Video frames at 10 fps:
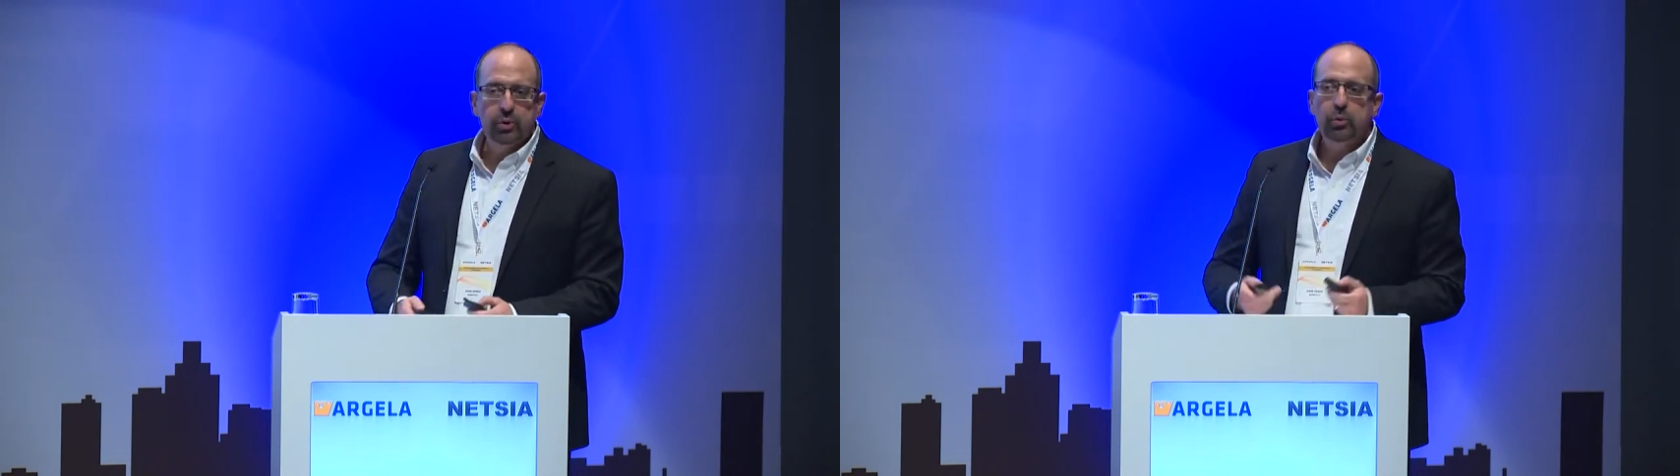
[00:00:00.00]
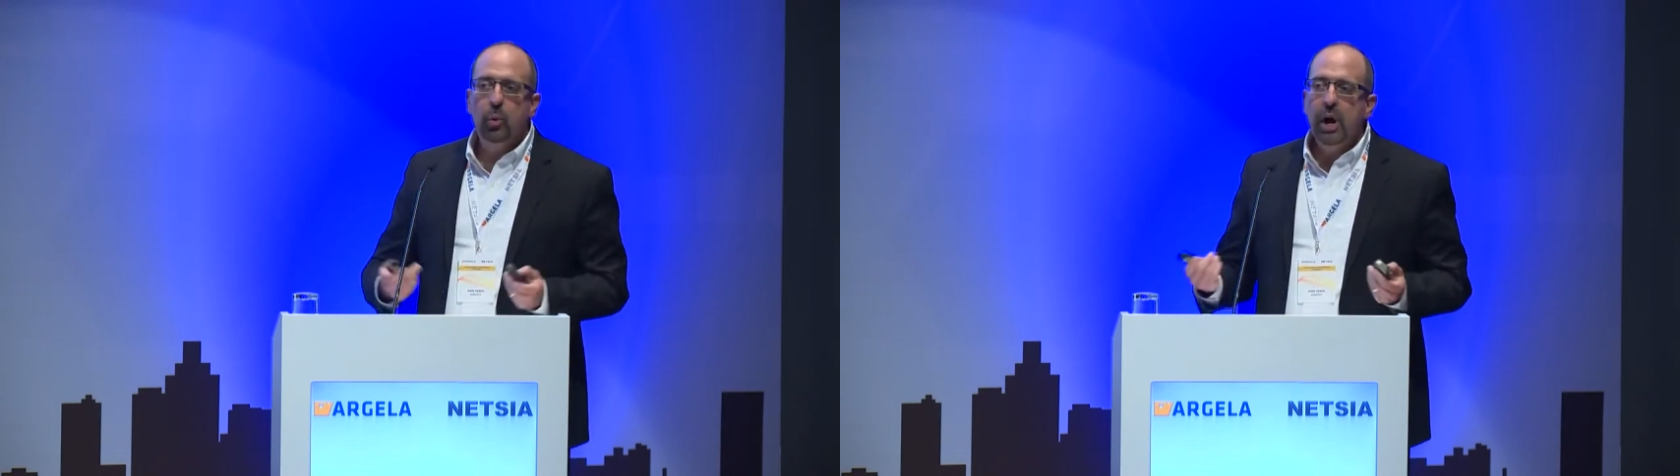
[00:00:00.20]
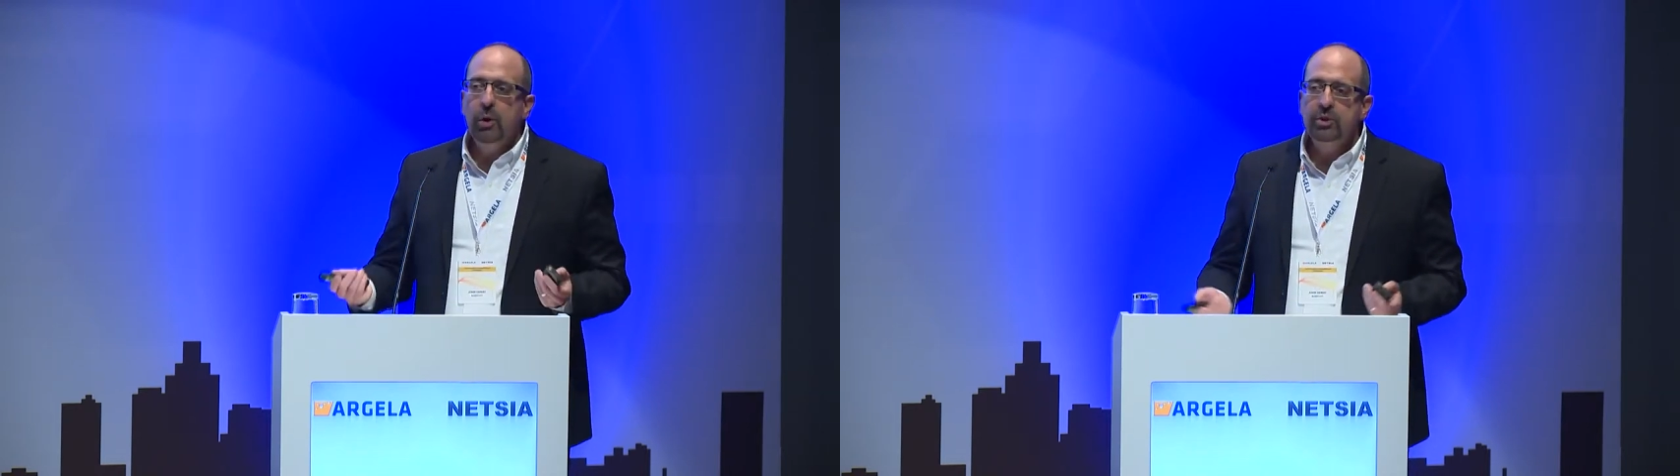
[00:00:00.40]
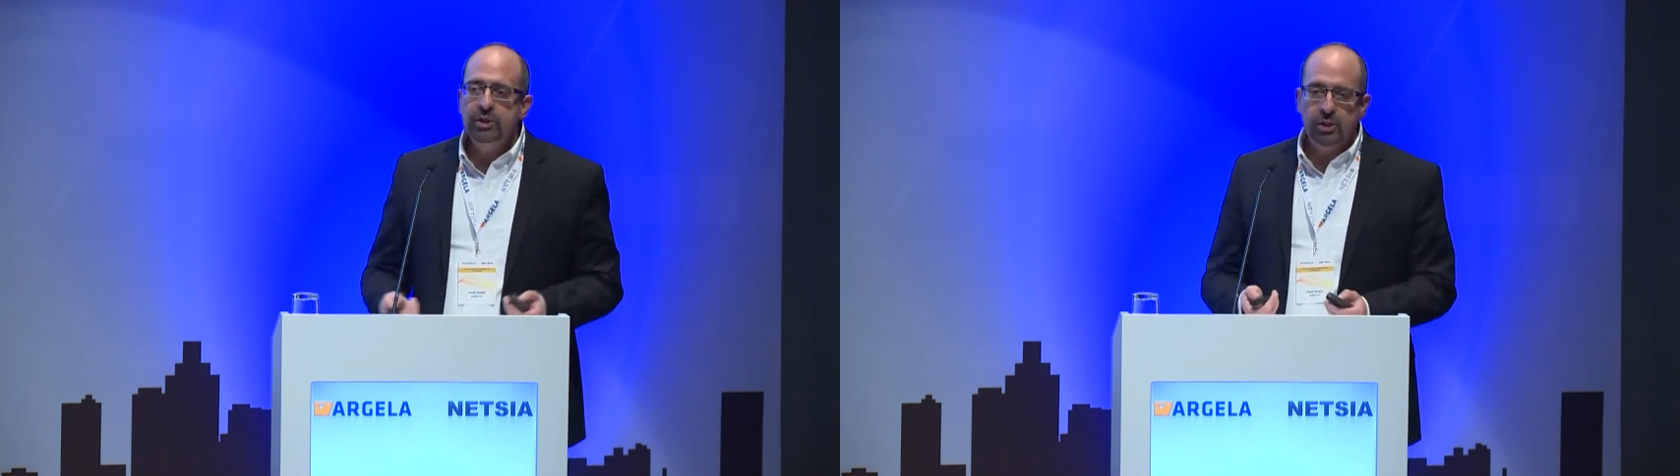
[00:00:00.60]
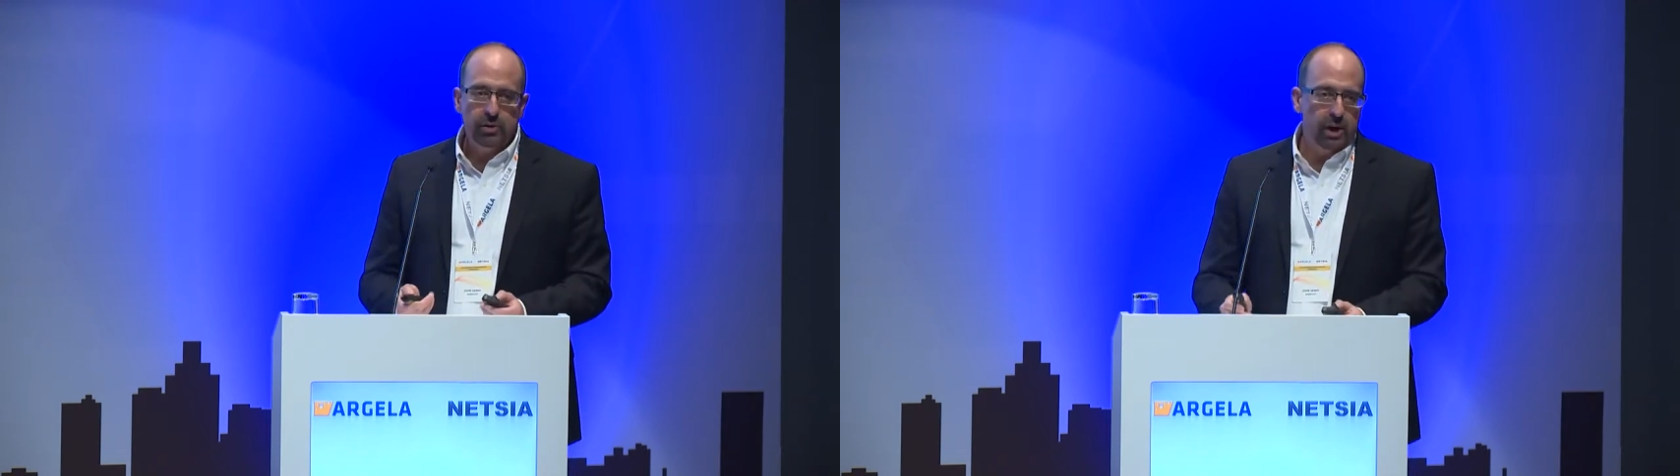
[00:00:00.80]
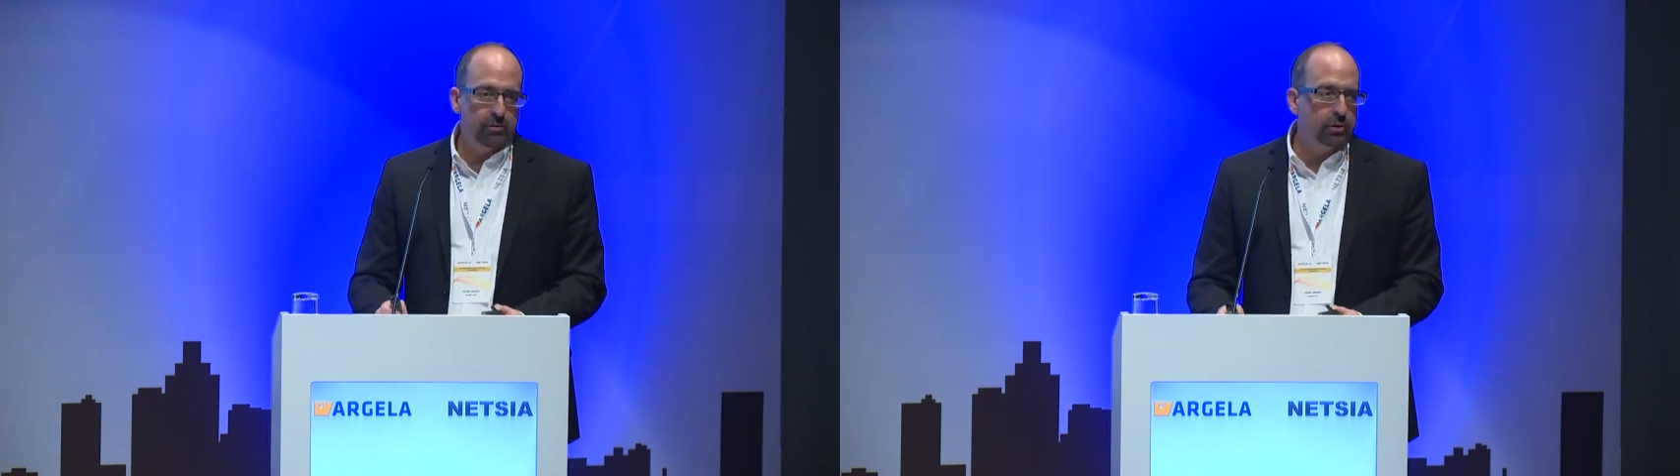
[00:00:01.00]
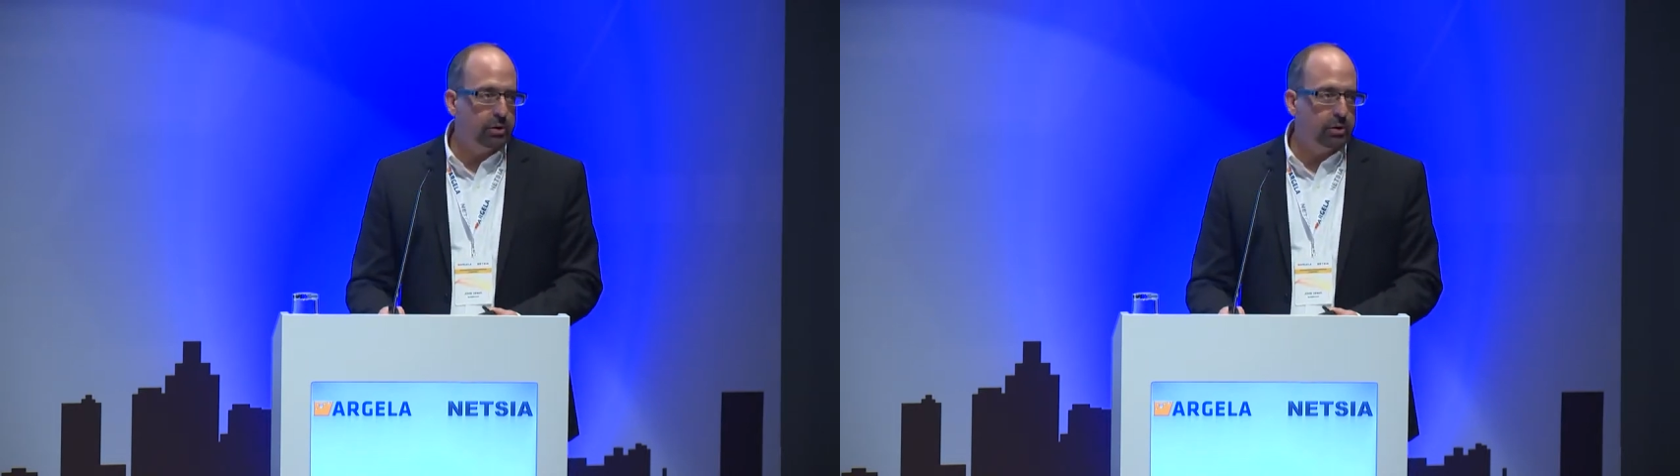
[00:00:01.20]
was, why was there never a